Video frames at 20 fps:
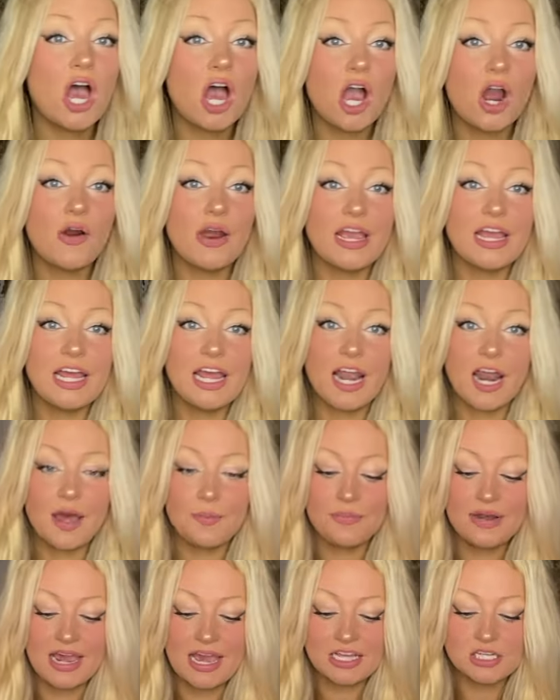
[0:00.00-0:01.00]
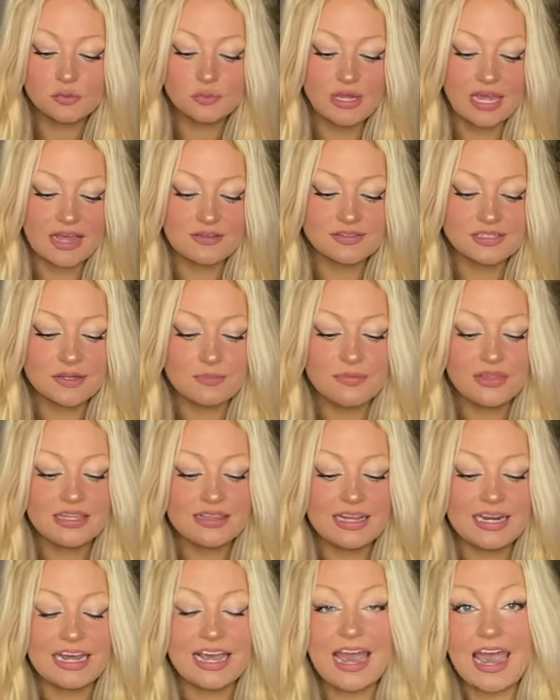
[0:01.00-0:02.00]
All right, and up next we have something
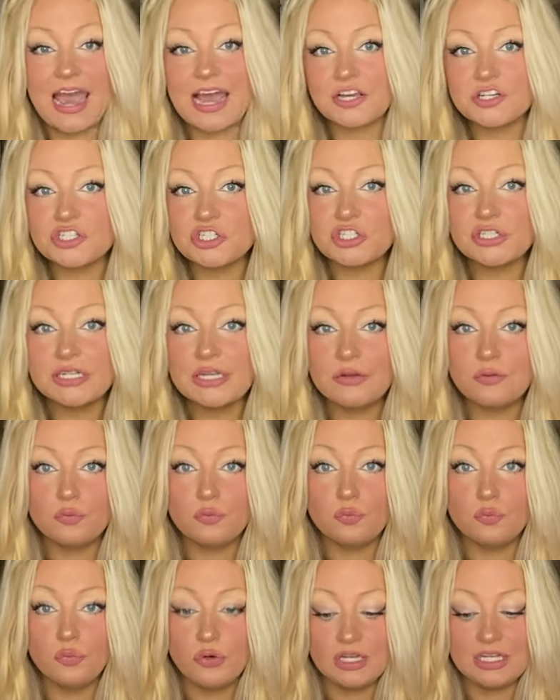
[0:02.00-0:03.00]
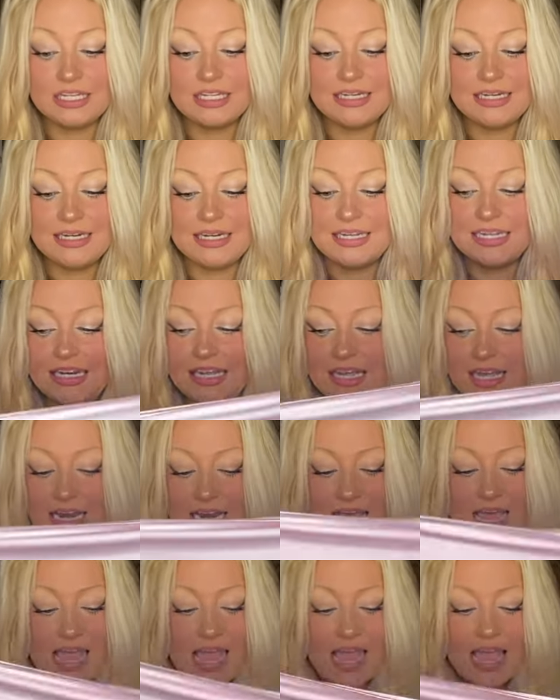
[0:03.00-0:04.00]
that I actually really
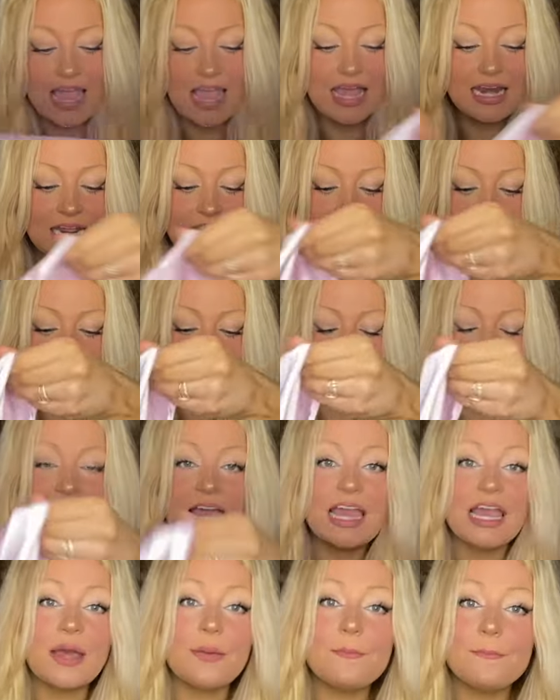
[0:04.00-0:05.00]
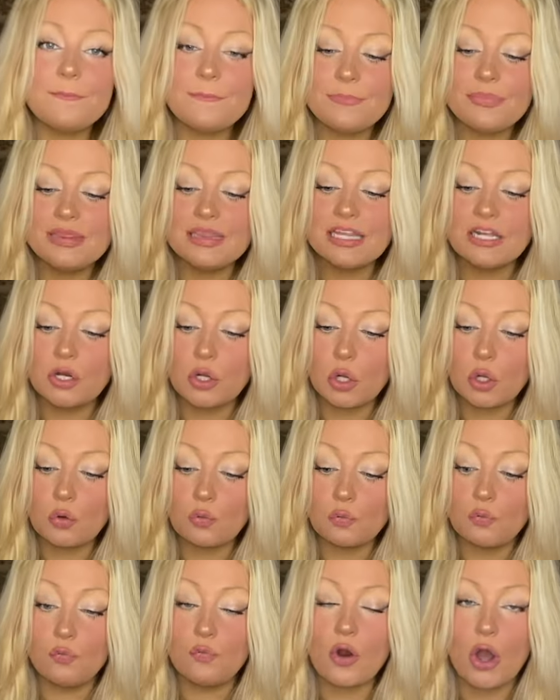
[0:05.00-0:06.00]
needed, and it is a little
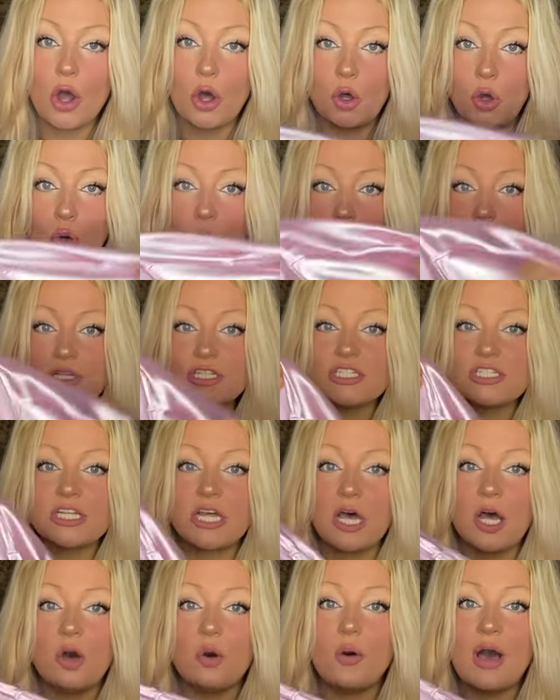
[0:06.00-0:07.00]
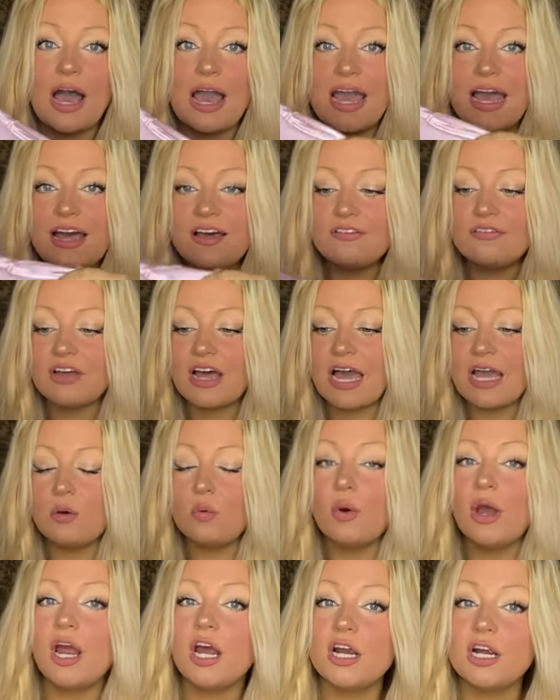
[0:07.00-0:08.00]
robe. So I
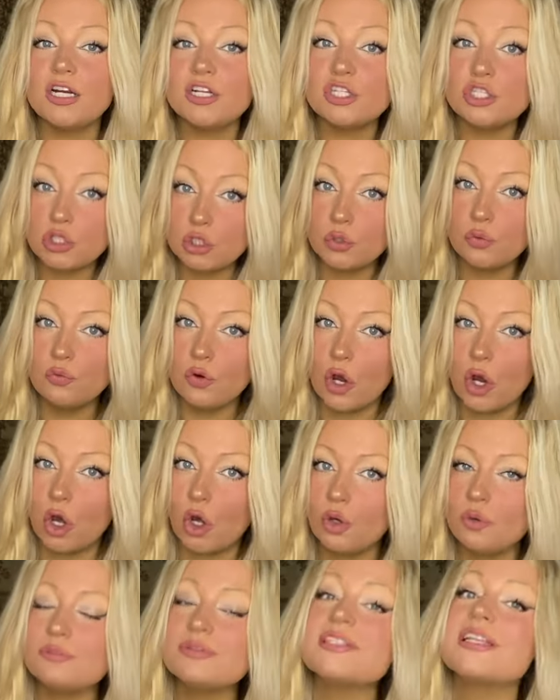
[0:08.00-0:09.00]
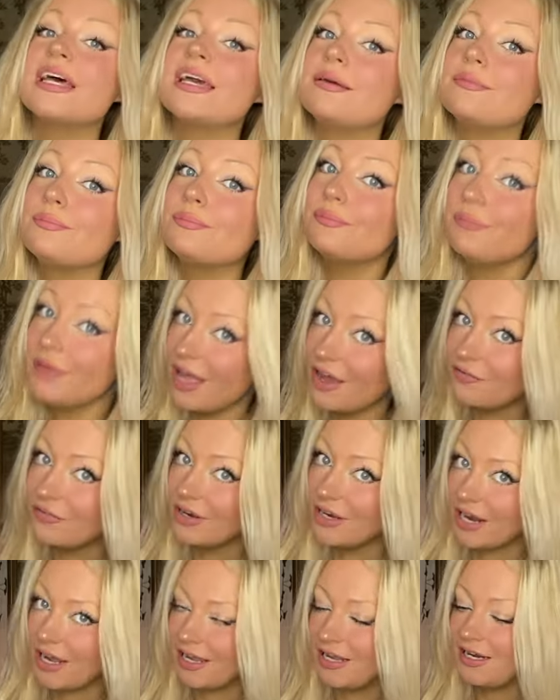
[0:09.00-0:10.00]
wear two robes like every
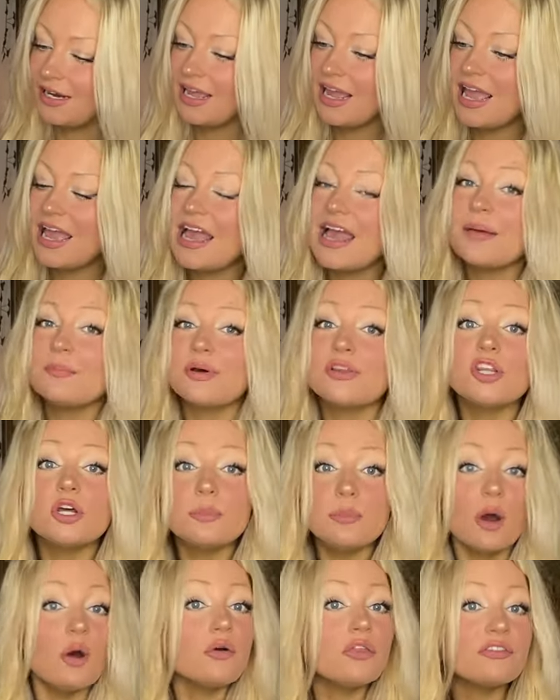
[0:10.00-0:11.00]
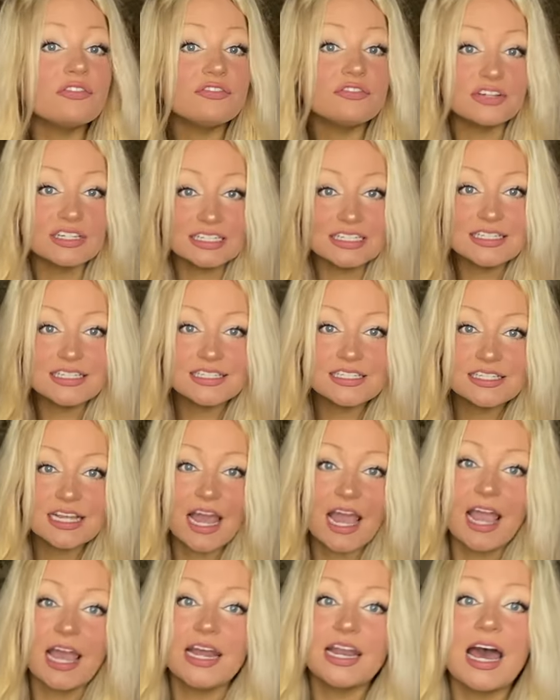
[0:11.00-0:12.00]
night, but they're both fleece,
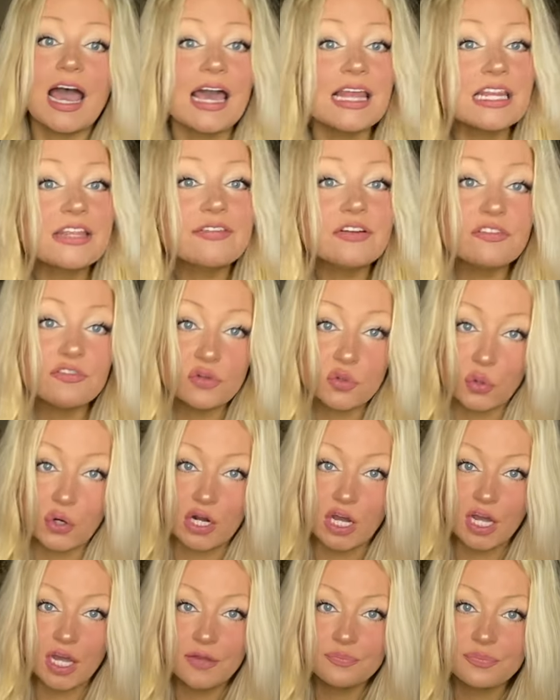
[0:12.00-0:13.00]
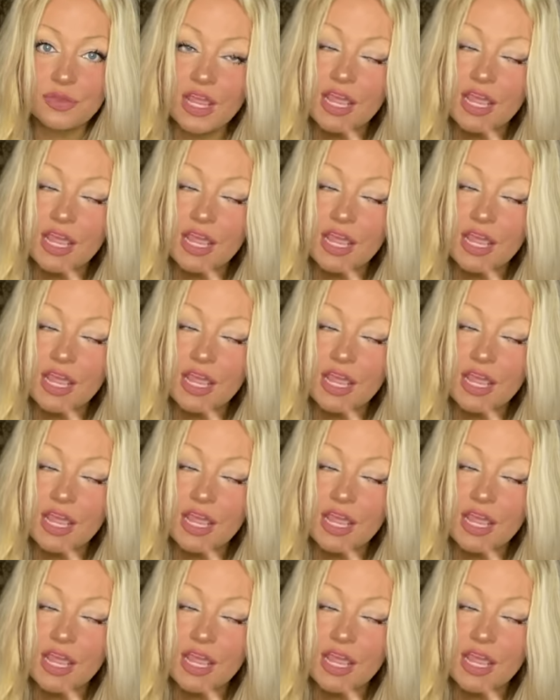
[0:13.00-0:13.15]
and I live in Florida.